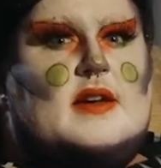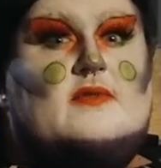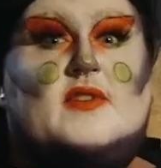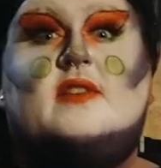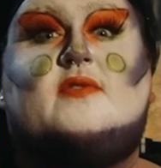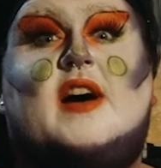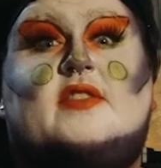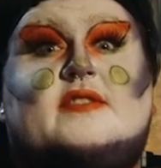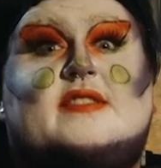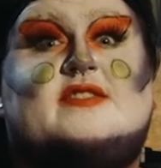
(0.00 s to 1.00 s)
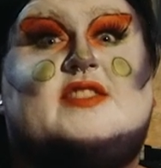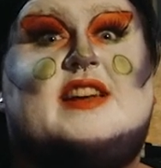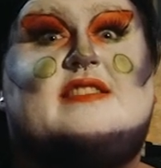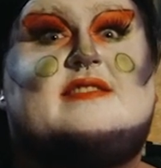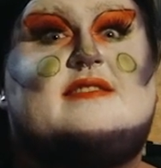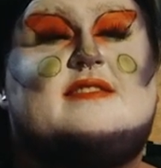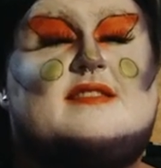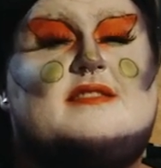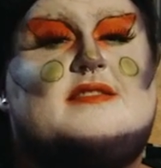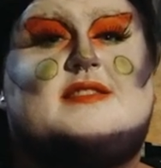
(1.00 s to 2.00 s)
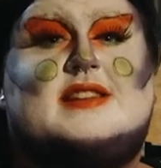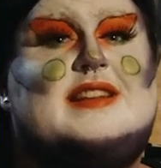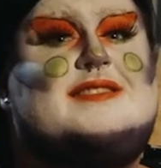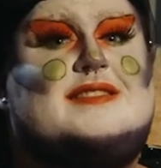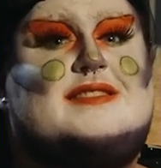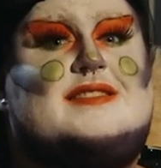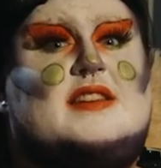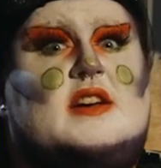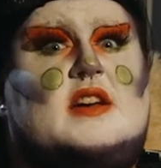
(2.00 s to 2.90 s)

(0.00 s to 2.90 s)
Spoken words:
Fia's fathers exchanged concerned glances.